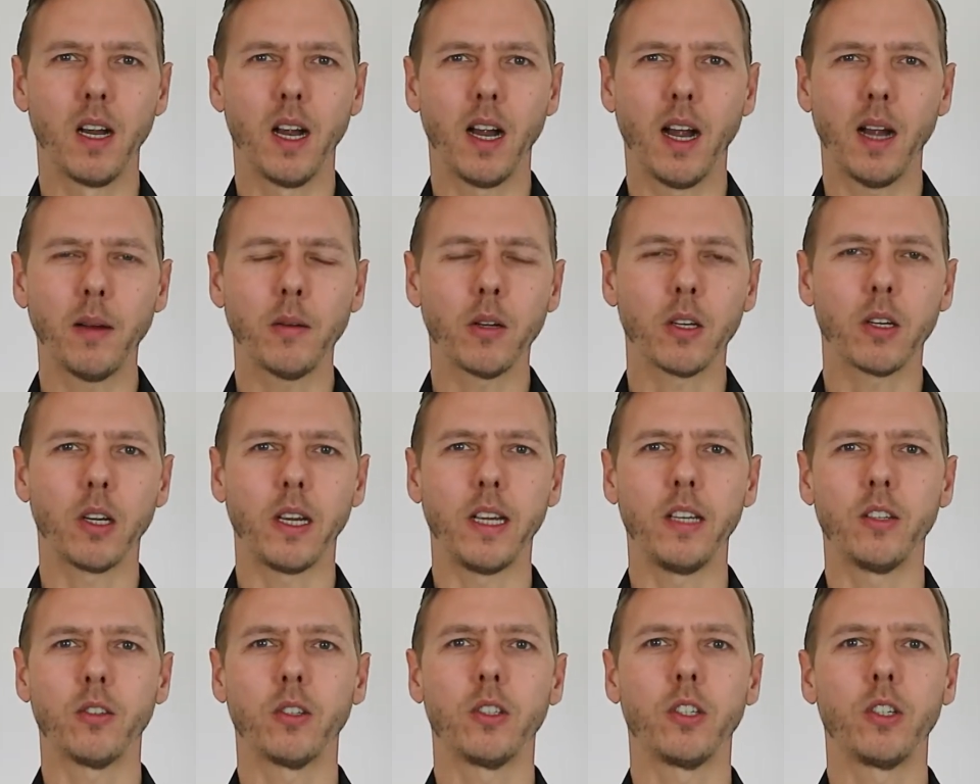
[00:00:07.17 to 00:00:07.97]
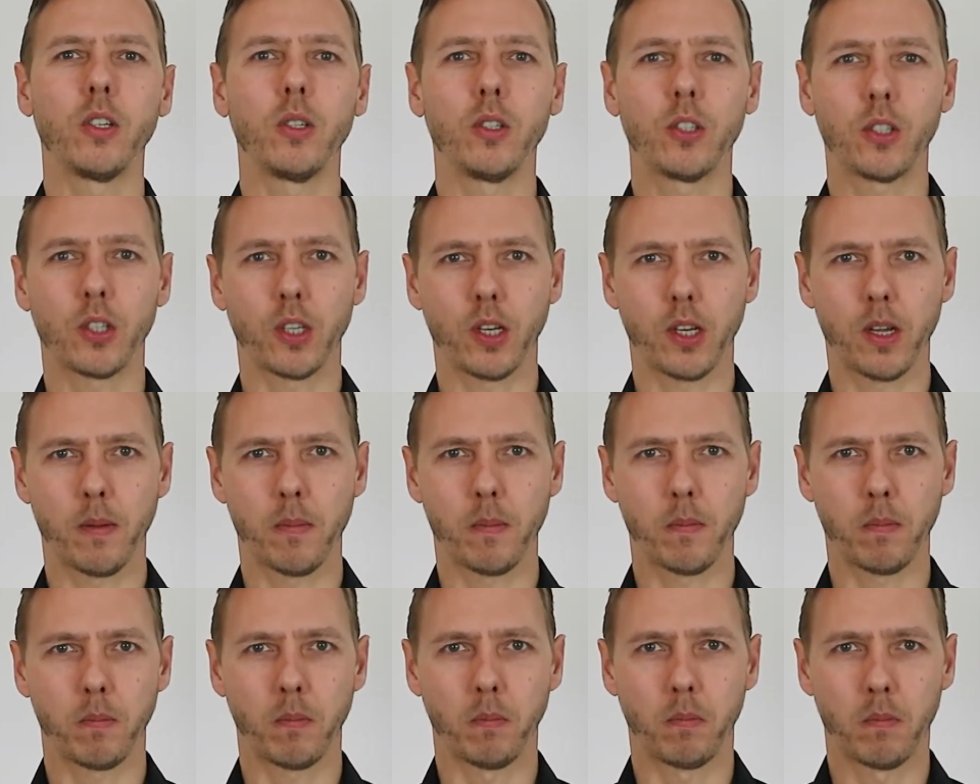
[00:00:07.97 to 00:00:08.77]
I'm going to introduce
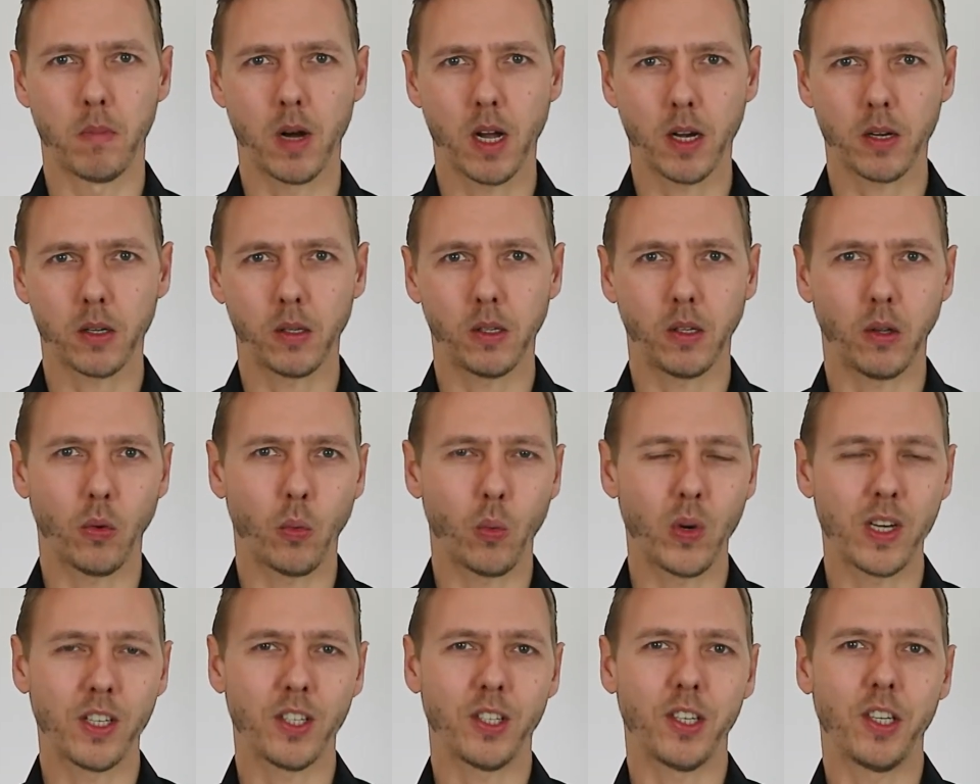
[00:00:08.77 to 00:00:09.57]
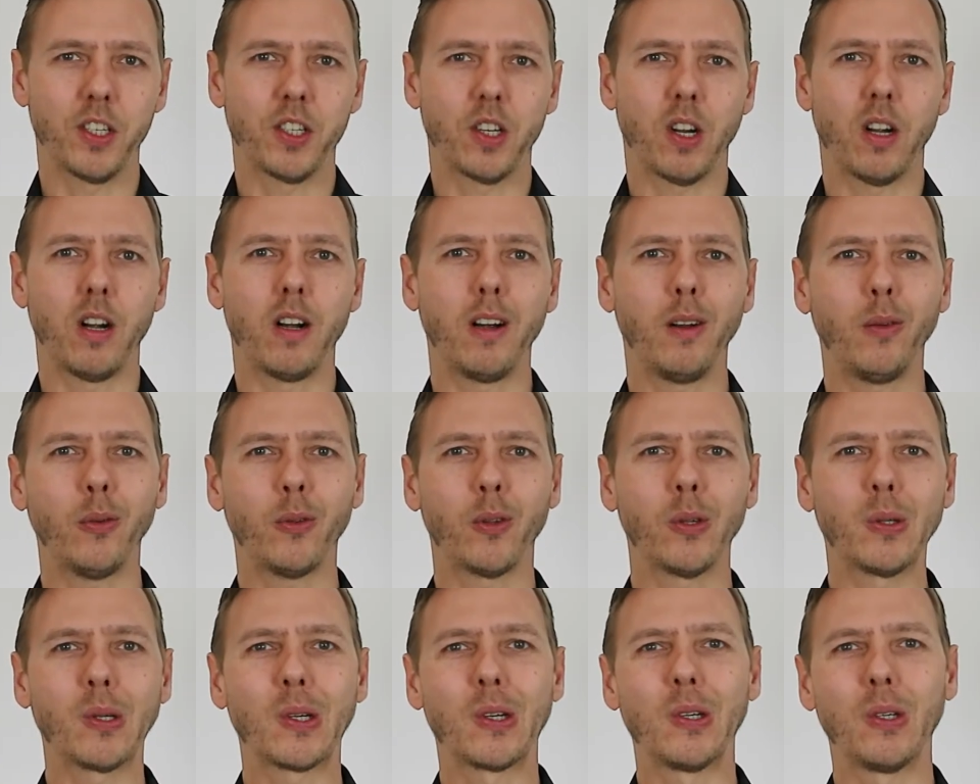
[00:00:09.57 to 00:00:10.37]
the model which is
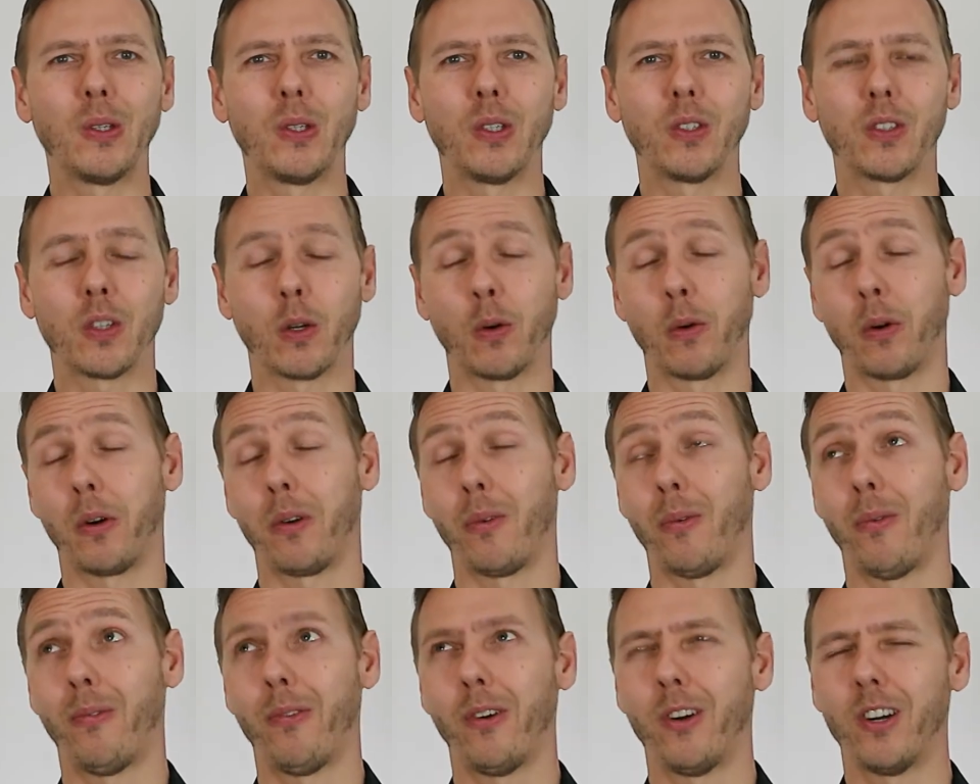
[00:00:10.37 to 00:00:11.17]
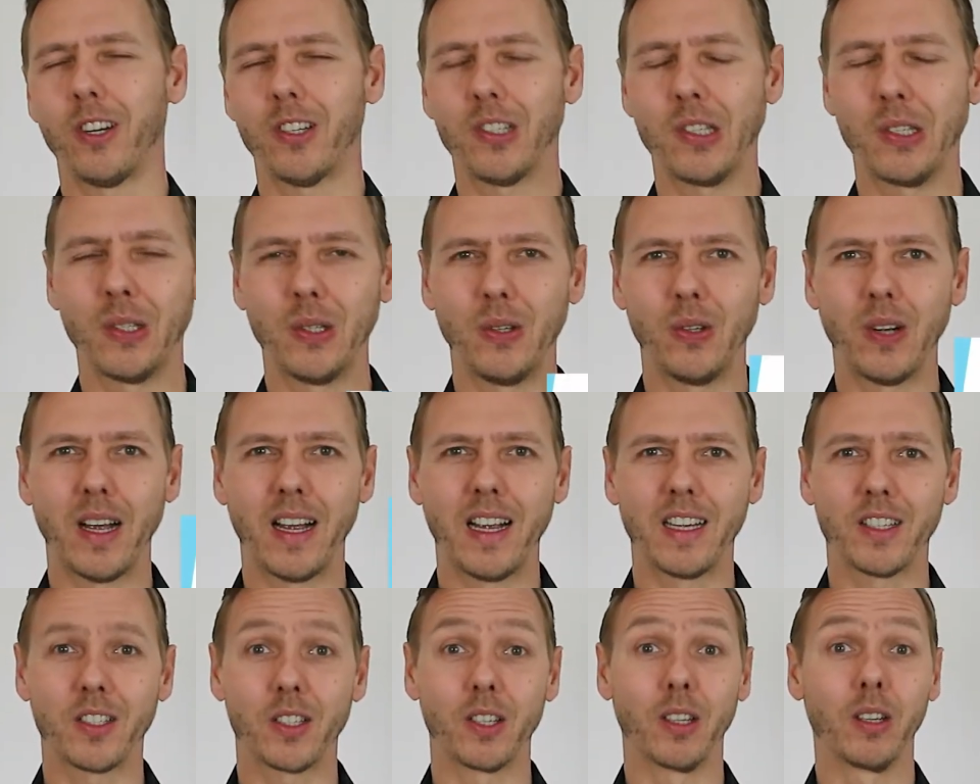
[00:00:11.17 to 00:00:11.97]
often called or referred to
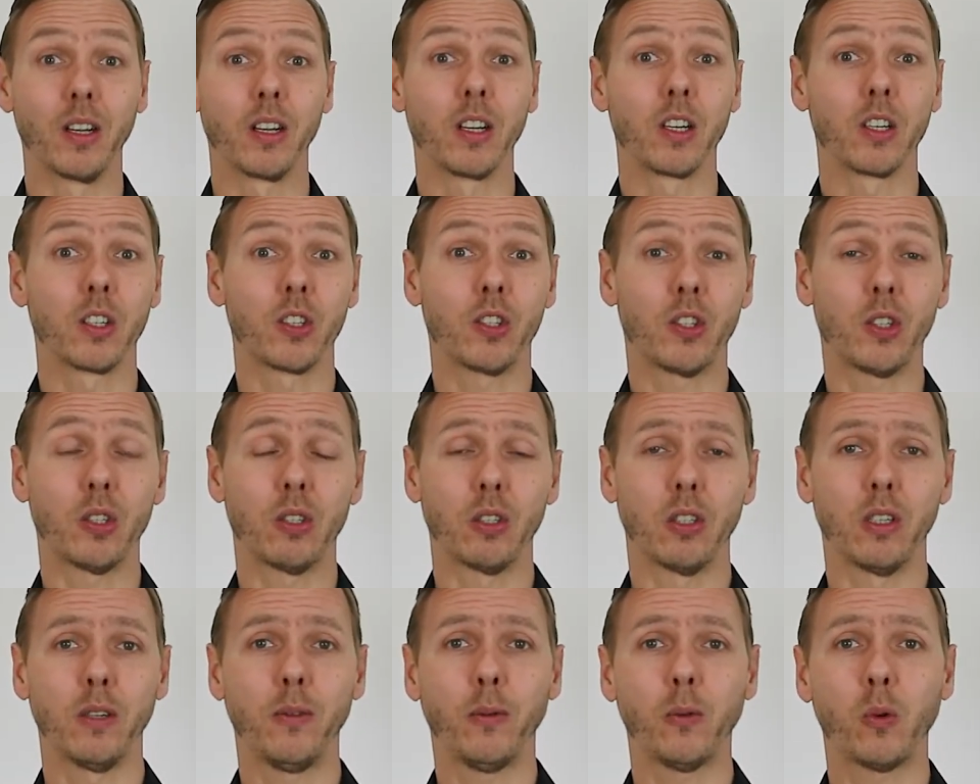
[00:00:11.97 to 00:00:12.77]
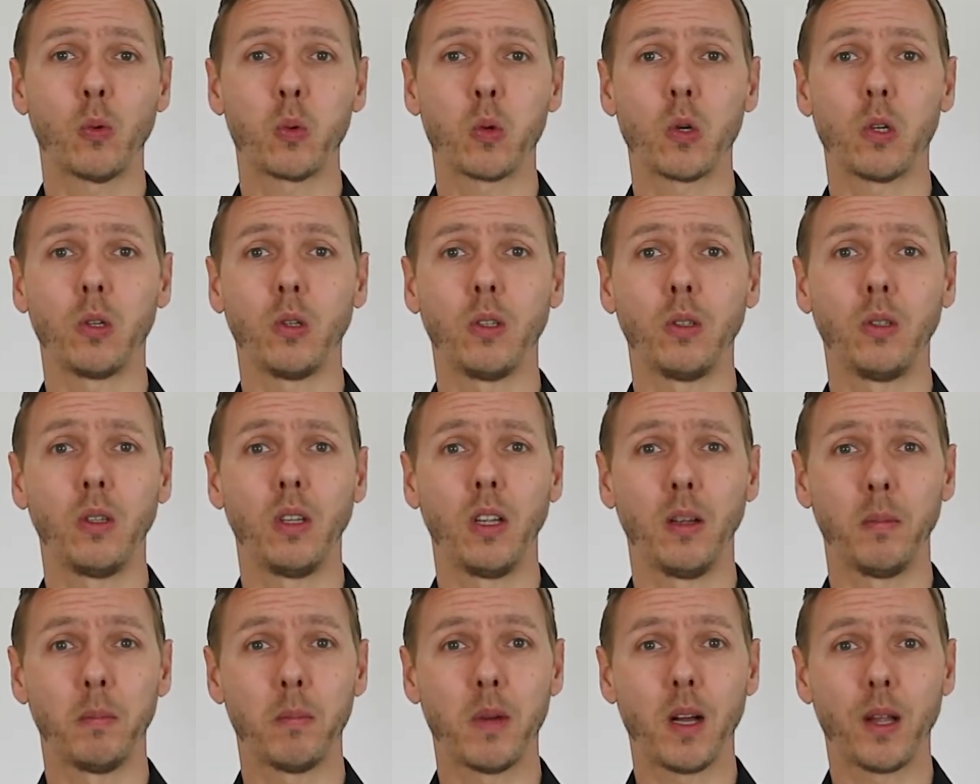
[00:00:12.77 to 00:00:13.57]
as the
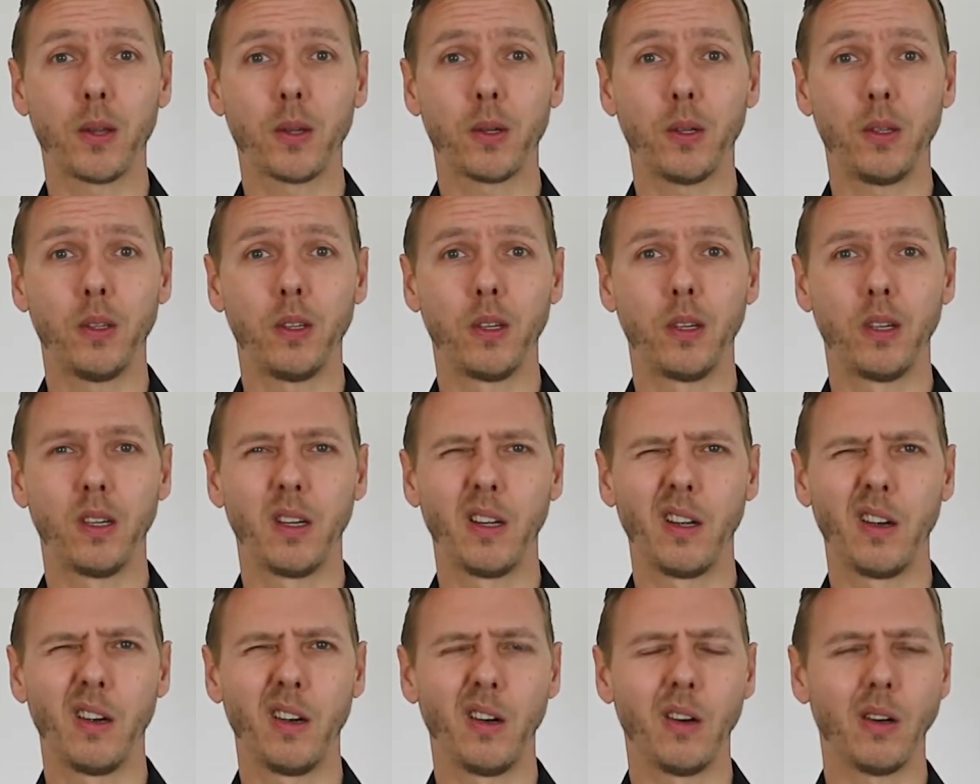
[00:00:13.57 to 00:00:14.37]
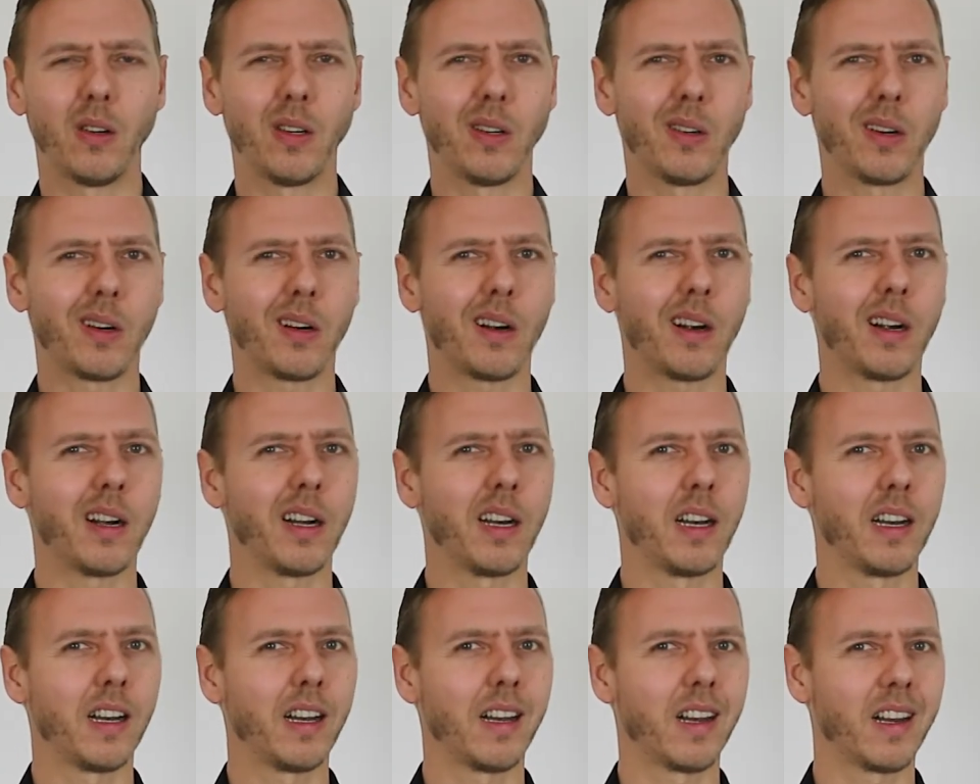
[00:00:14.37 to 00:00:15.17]
SERVQUAL model or
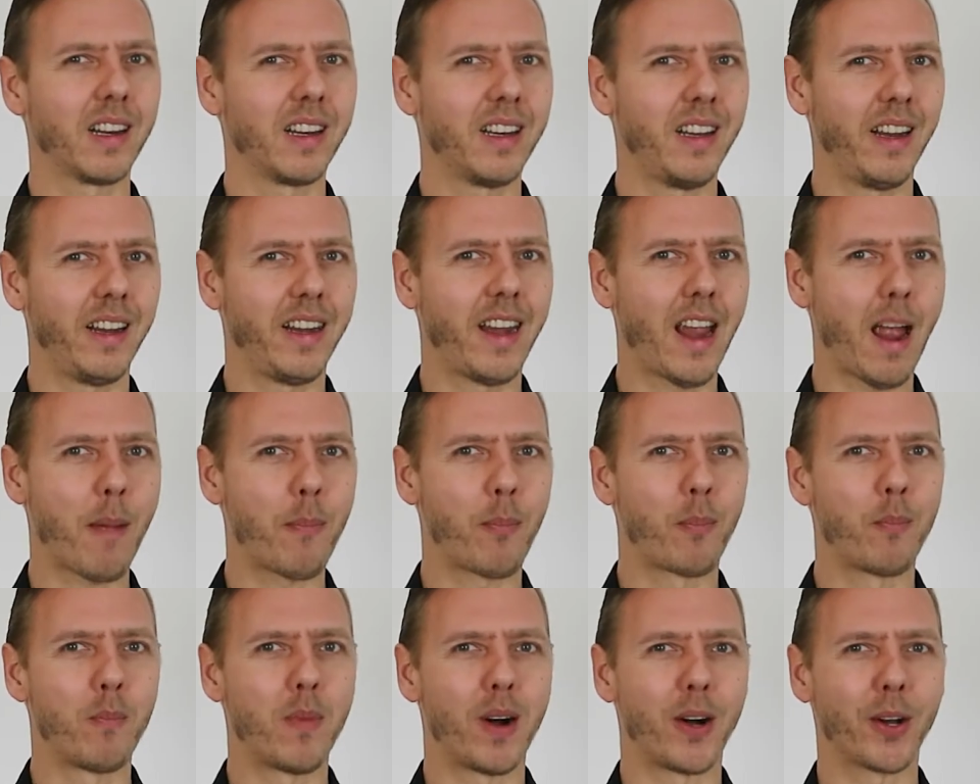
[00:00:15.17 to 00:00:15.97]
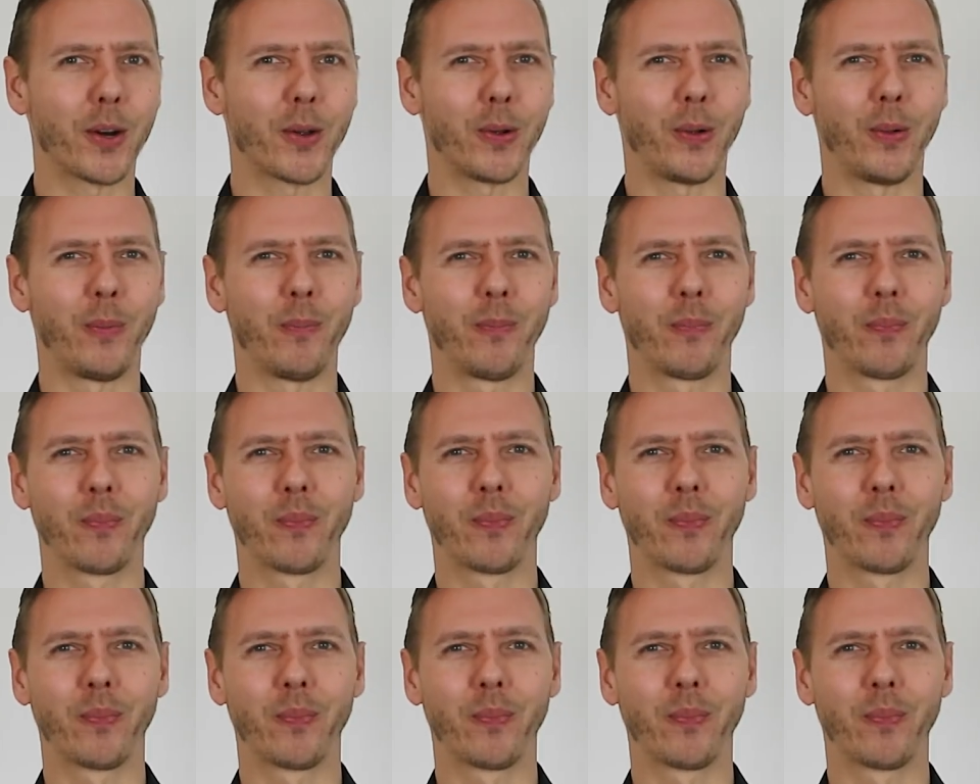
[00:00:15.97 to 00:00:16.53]
the GAP model.